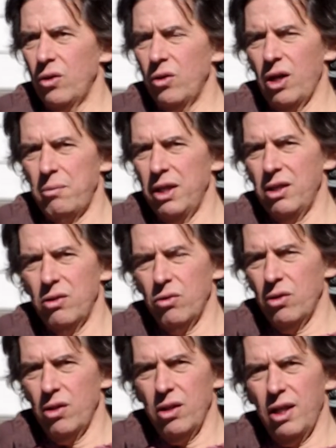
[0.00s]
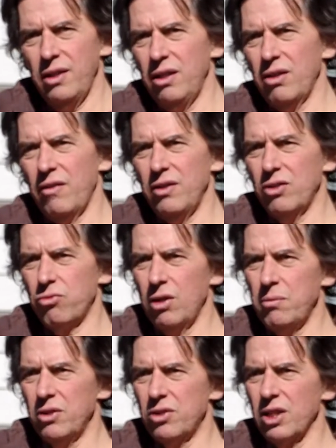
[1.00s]
And you have these
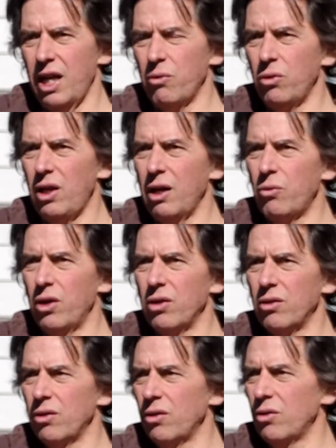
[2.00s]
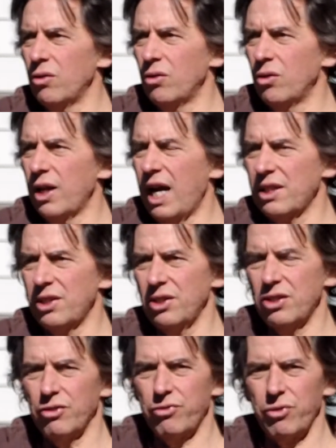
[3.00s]
women saying, well, I want access
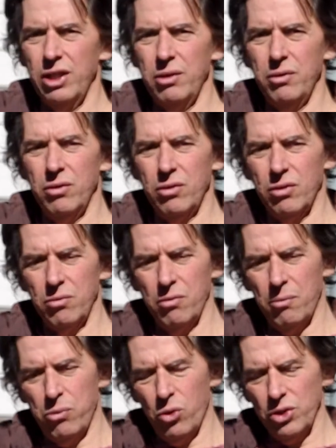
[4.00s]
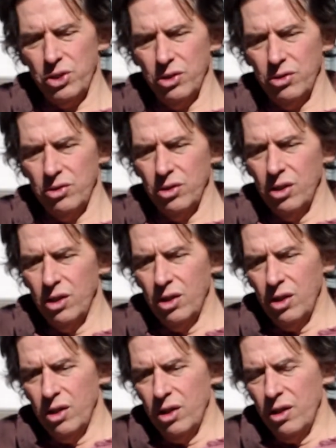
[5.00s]
to free abortions.
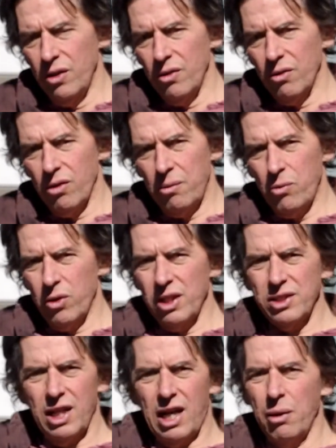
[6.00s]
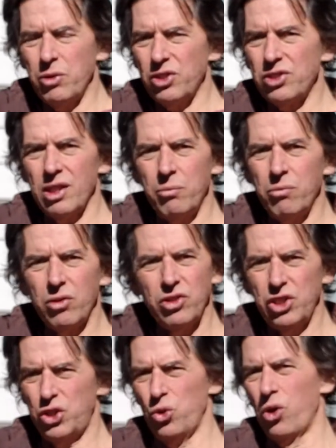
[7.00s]
What are they saying? I'm just some
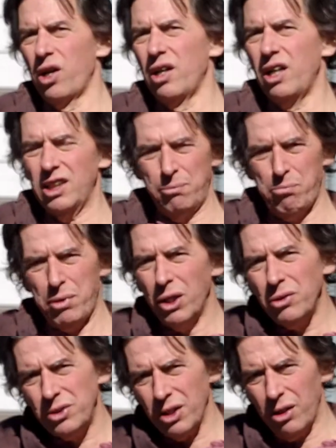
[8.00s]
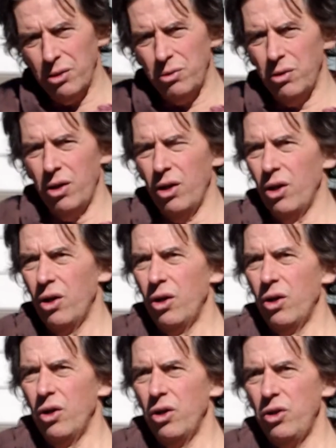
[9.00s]
disorganized bozo
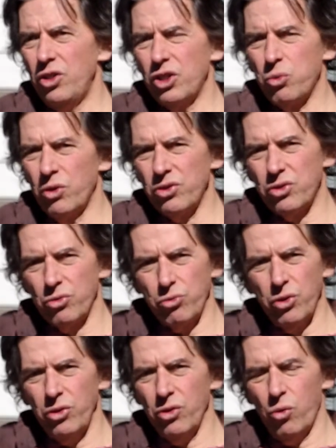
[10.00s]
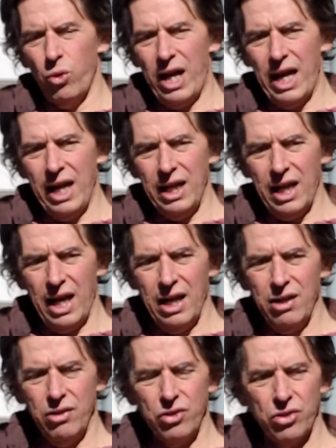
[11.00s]
who just wants to root away
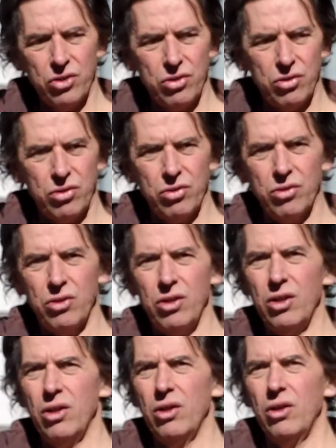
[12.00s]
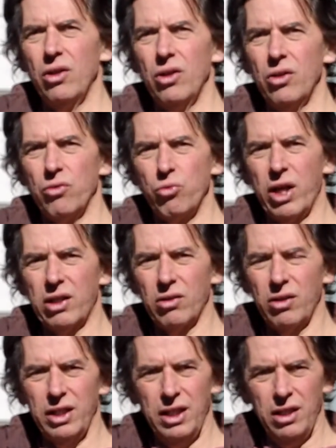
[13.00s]
and just
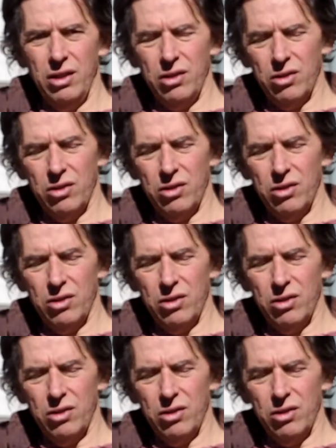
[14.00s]
regularly